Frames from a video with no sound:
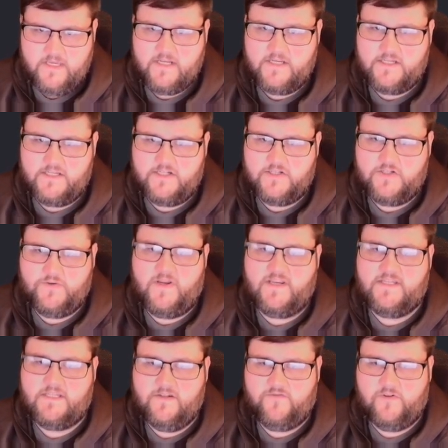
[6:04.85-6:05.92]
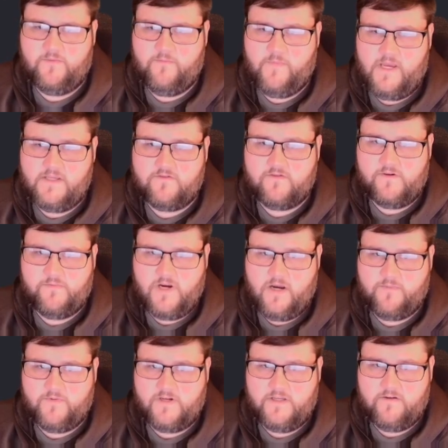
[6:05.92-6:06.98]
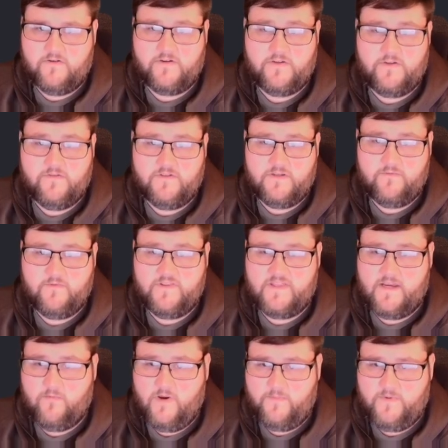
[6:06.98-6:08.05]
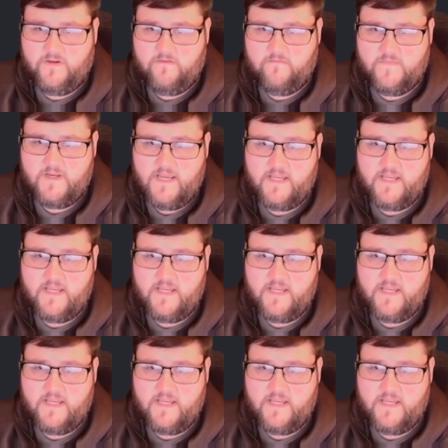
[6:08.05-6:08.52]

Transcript: in addition to a different mastery property you're using with that weapon,